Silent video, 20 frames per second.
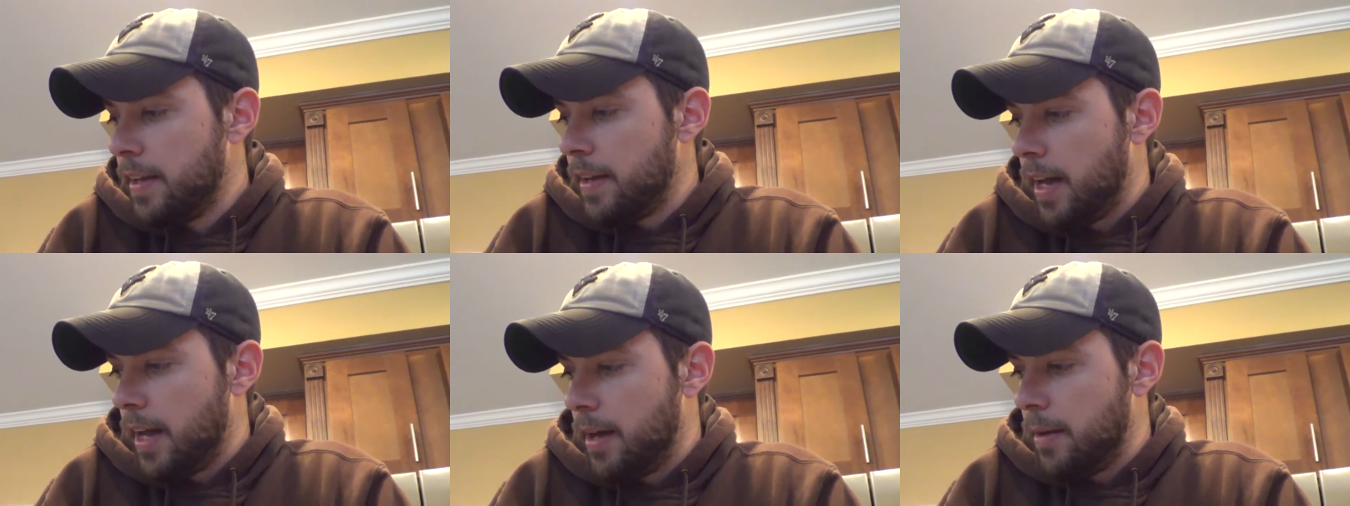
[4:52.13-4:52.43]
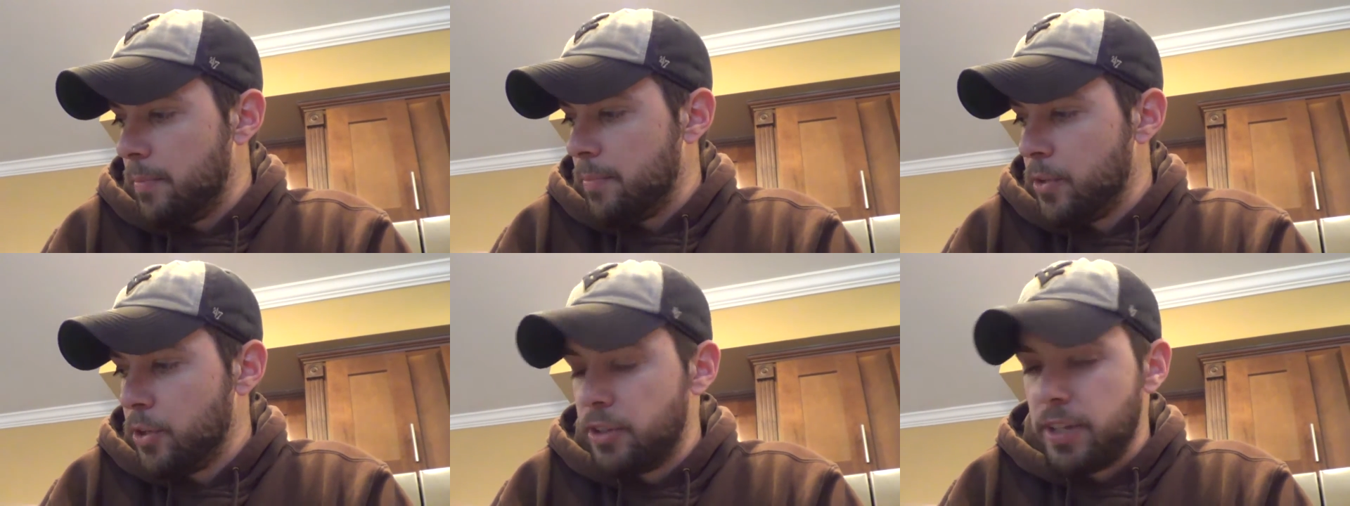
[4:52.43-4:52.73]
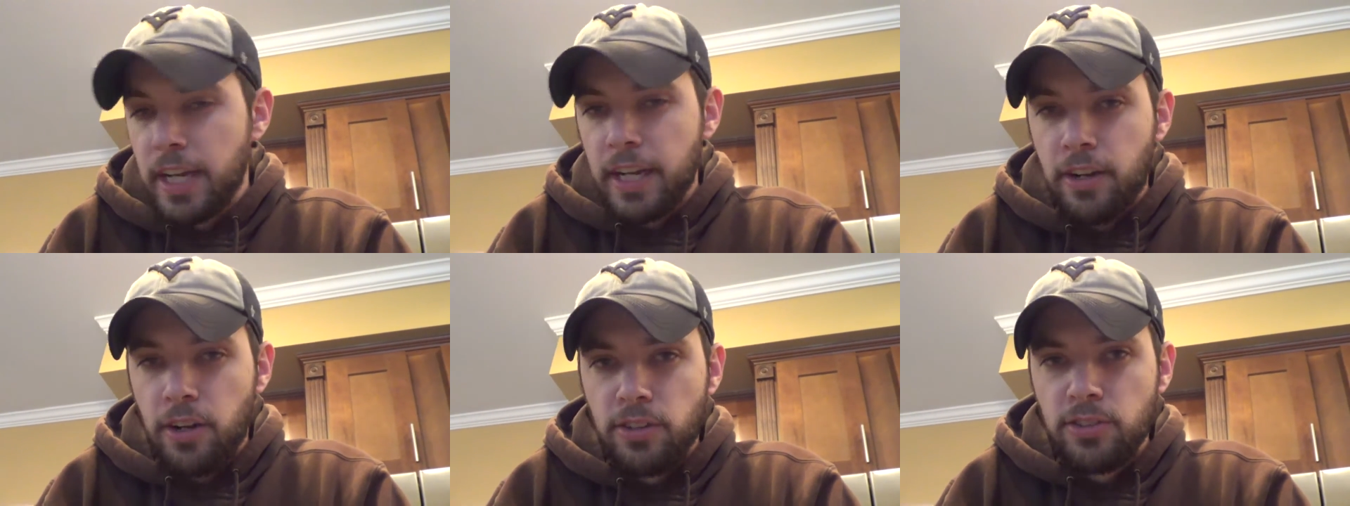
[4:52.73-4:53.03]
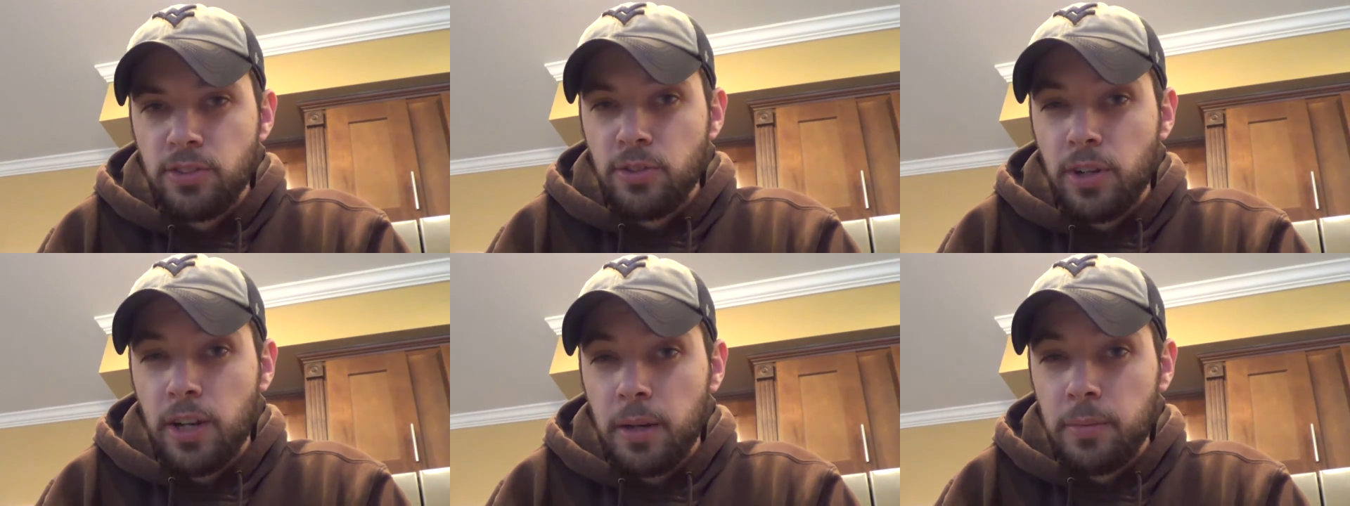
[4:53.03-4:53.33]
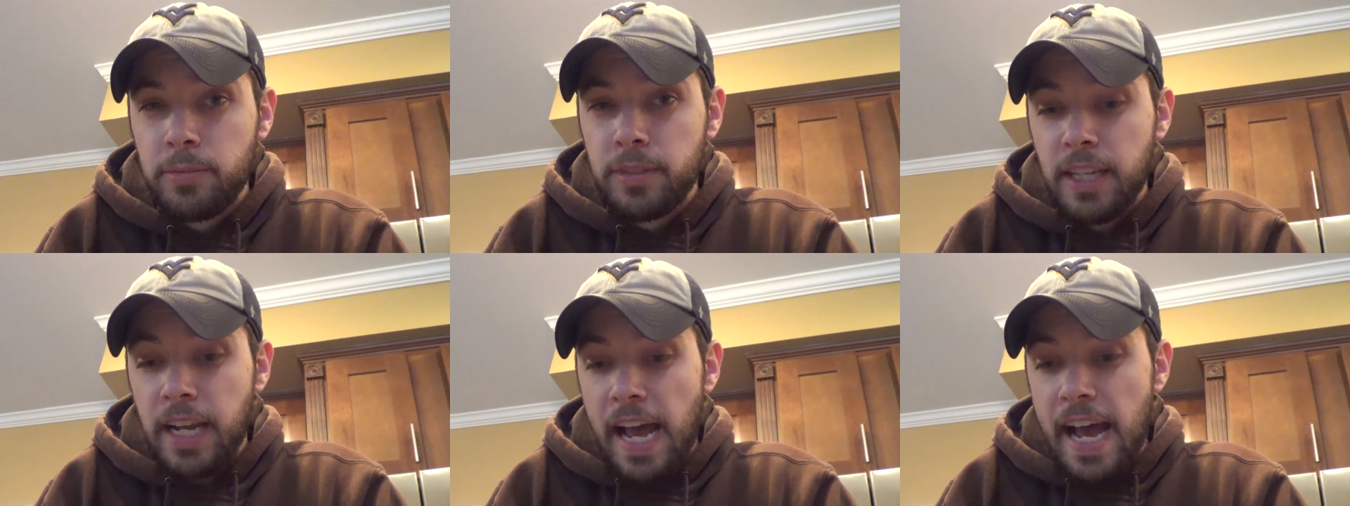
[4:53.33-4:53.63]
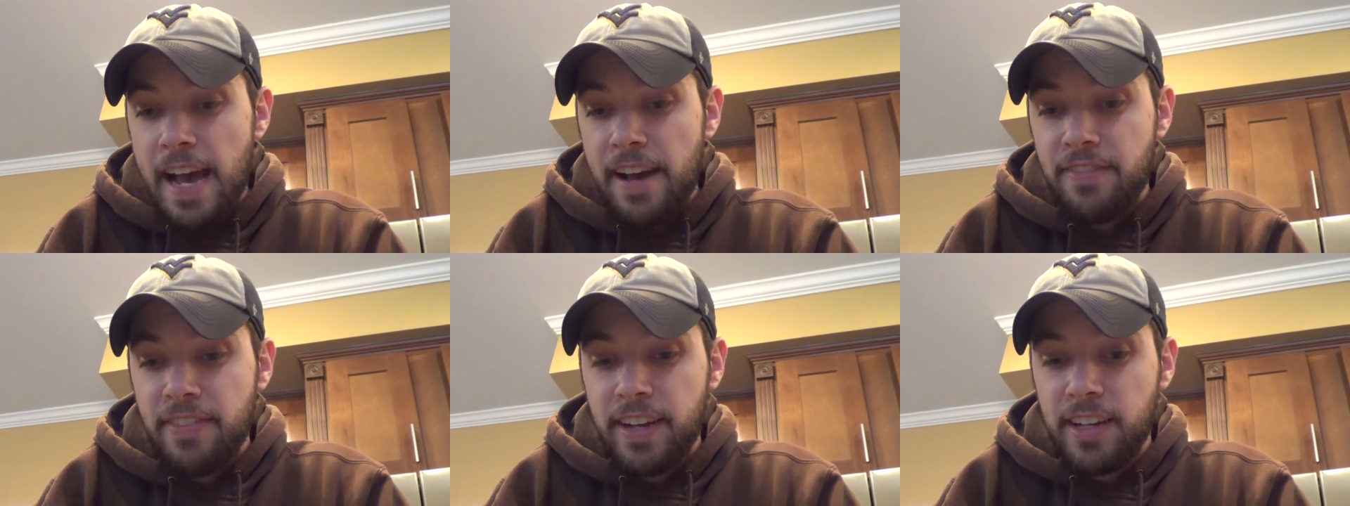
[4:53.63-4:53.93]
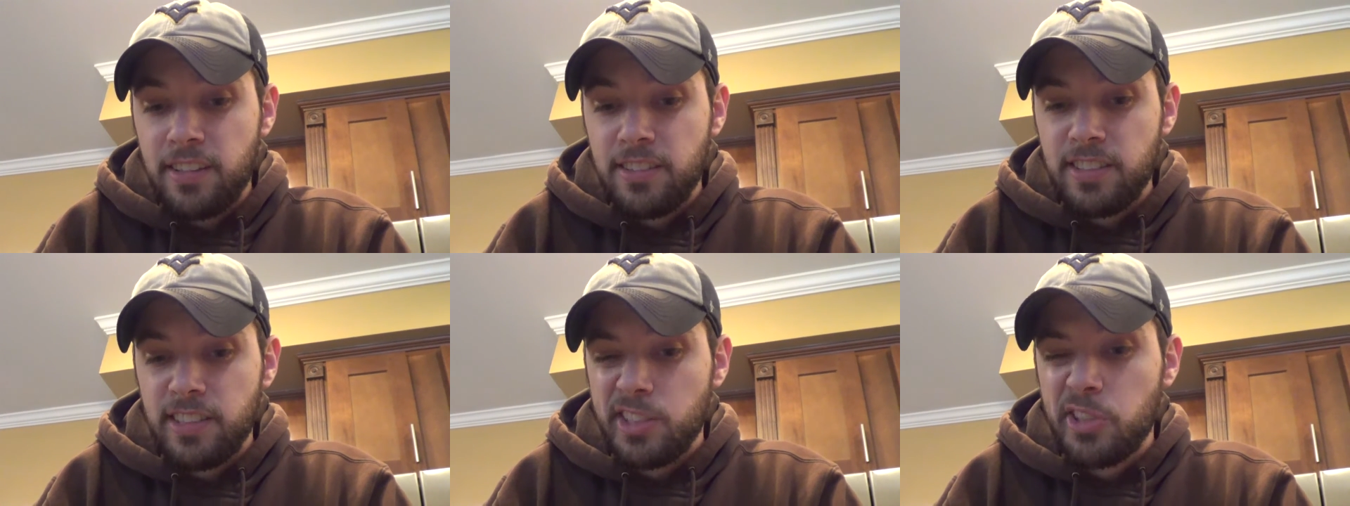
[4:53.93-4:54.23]
NuTech also comes in a 1/2
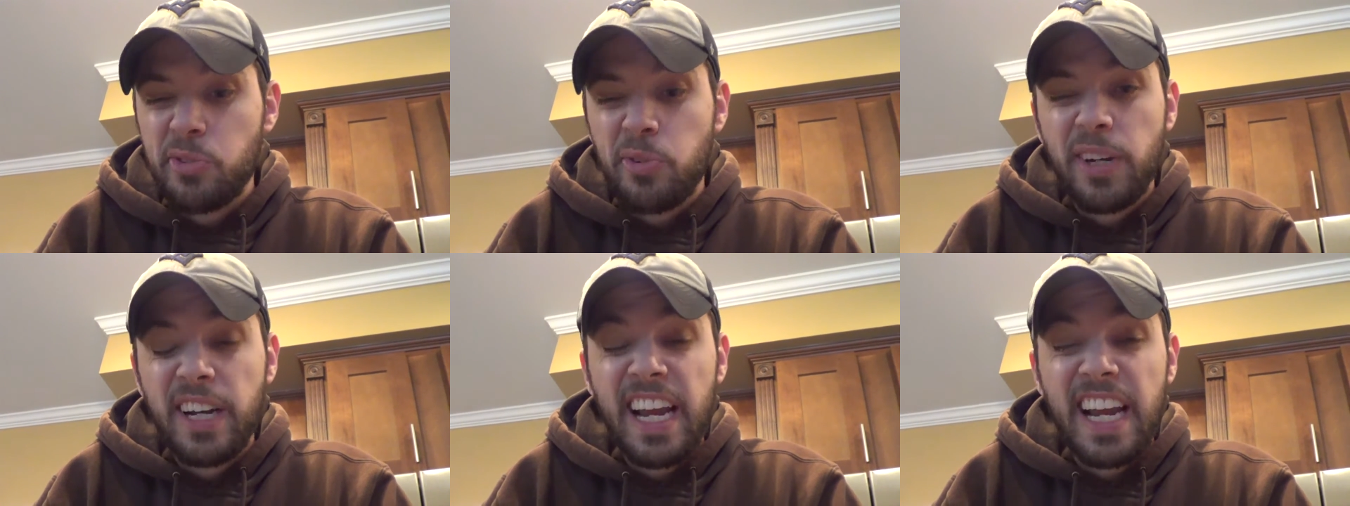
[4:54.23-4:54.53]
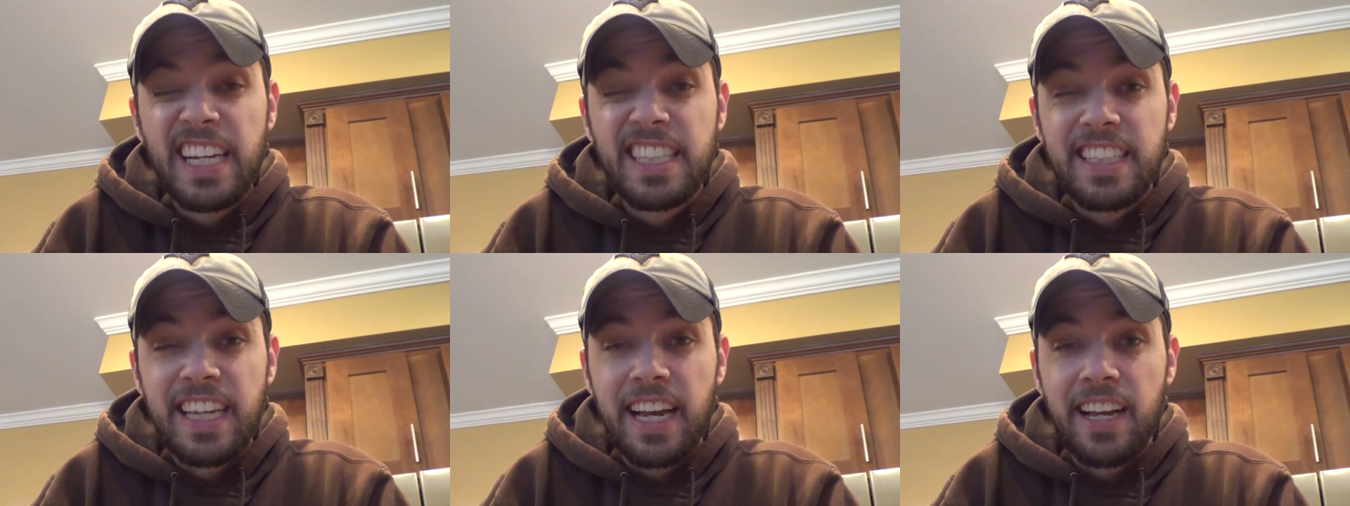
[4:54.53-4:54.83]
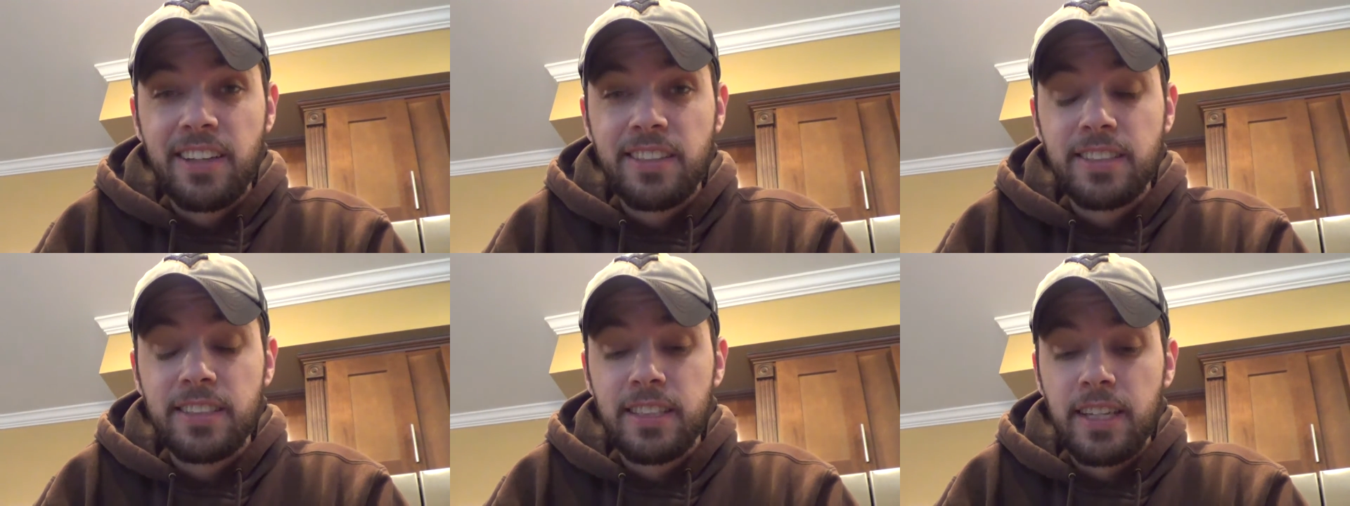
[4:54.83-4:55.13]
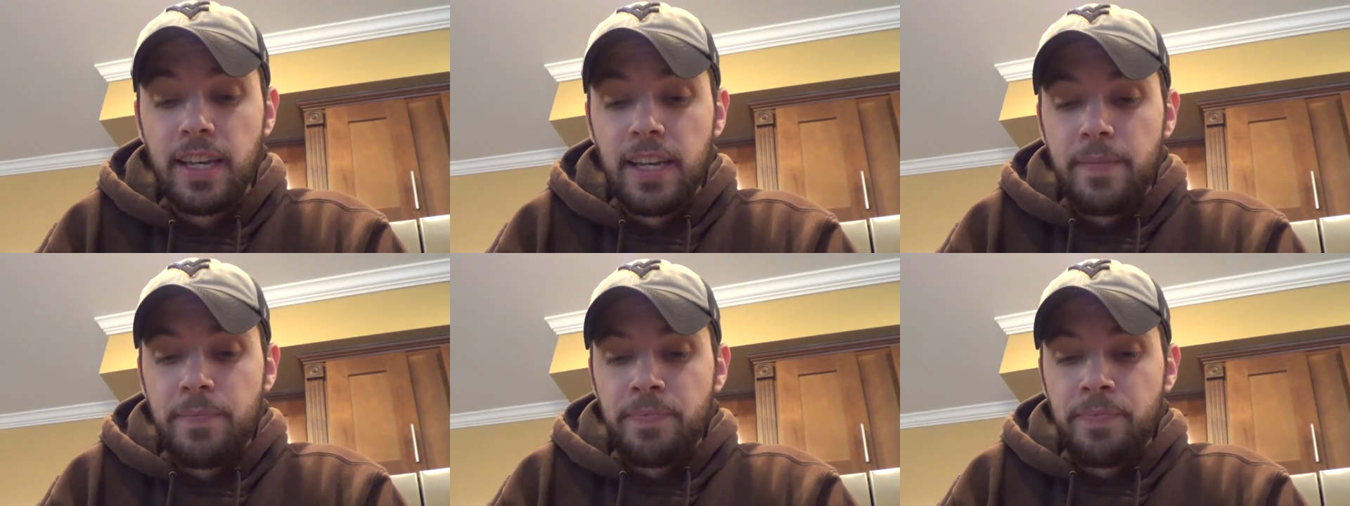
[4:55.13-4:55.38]
ounce and 3/8 ounce,